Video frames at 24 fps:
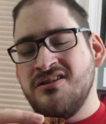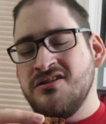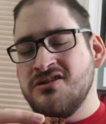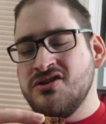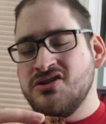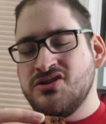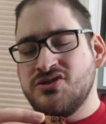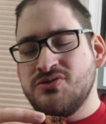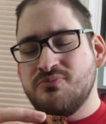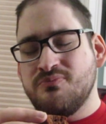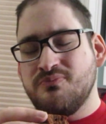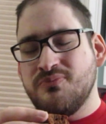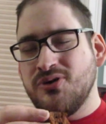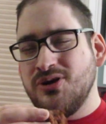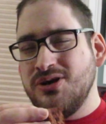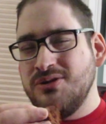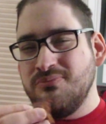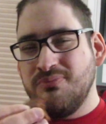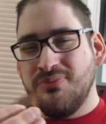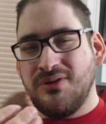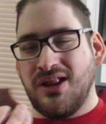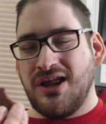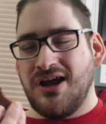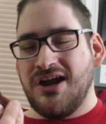It's pretty
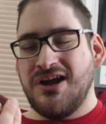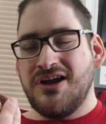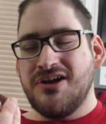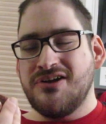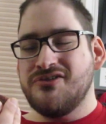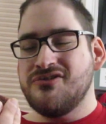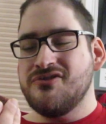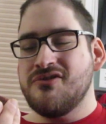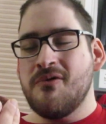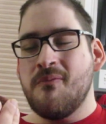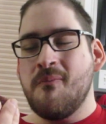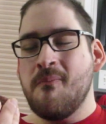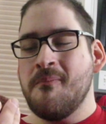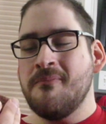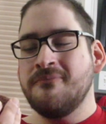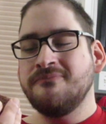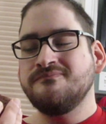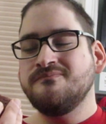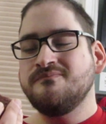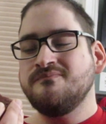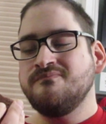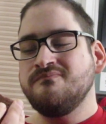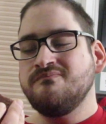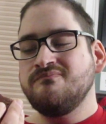bland,
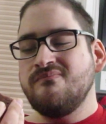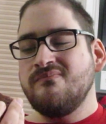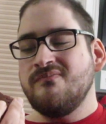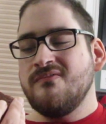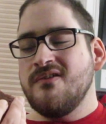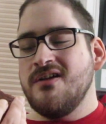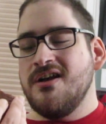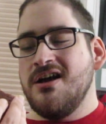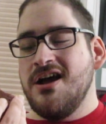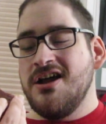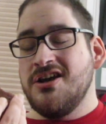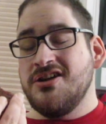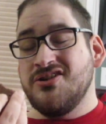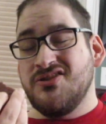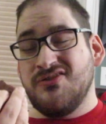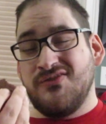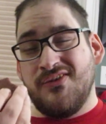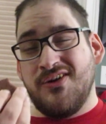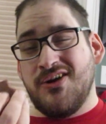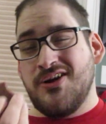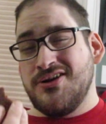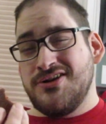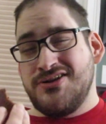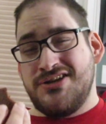and it's
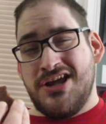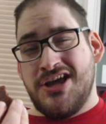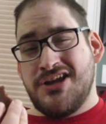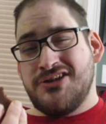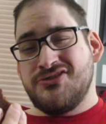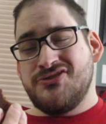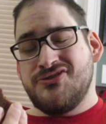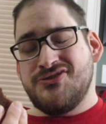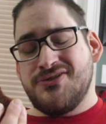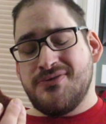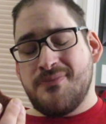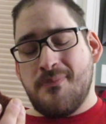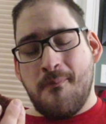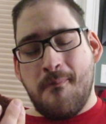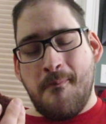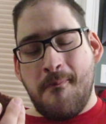very dense.